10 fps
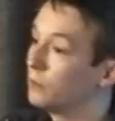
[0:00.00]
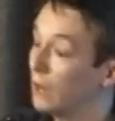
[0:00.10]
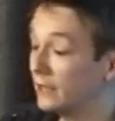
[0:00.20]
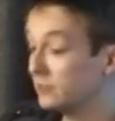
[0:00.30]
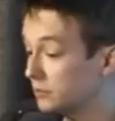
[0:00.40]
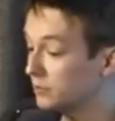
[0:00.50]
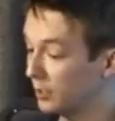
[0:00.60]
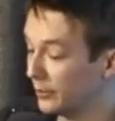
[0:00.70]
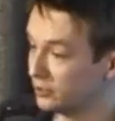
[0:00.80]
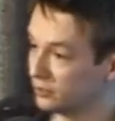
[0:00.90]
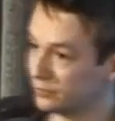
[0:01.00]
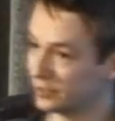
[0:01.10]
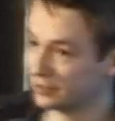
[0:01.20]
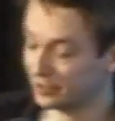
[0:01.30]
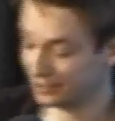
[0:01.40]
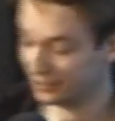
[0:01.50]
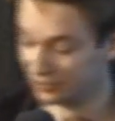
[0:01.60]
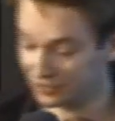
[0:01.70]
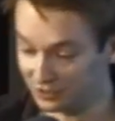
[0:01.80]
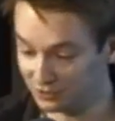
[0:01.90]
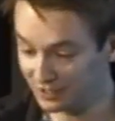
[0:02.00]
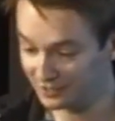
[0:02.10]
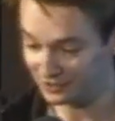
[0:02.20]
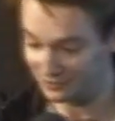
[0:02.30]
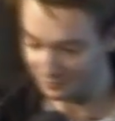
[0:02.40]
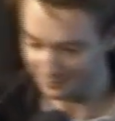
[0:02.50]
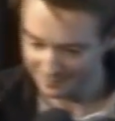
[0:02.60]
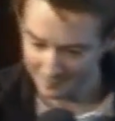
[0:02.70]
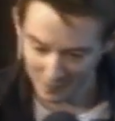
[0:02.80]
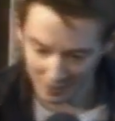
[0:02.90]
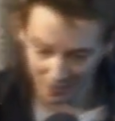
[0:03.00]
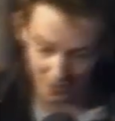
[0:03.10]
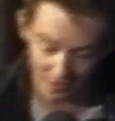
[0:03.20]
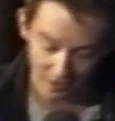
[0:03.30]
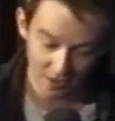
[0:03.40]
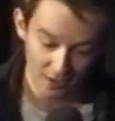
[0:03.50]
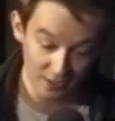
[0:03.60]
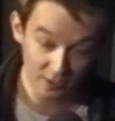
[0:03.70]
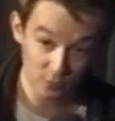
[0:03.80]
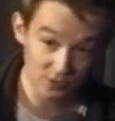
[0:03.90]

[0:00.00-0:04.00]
and a bunch of exciting, interesting new challenges. The actual